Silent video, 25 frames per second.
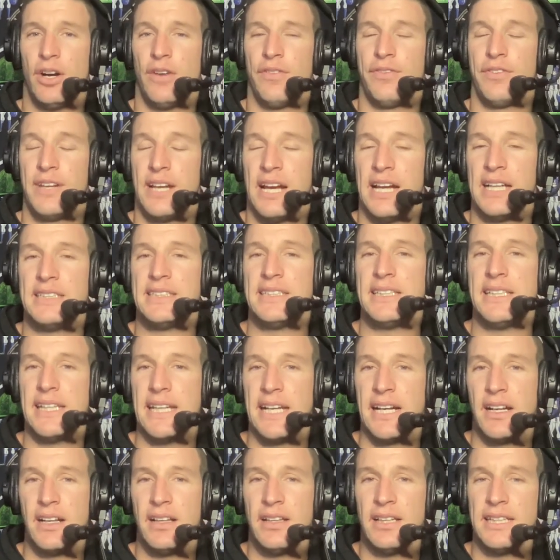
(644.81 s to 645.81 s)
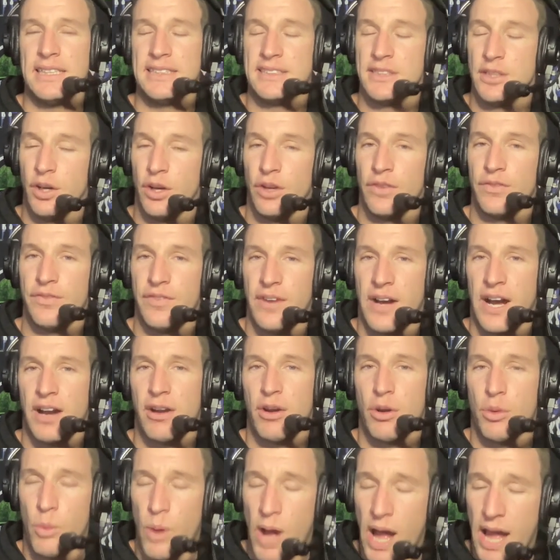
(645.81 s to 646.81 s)
off an ACL is not
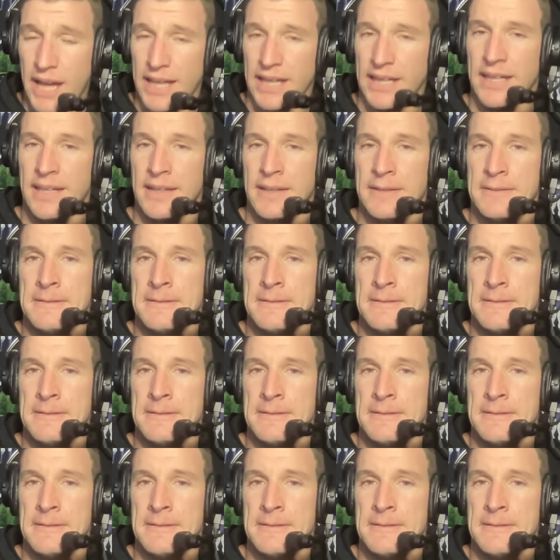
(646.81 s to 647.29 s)
far away.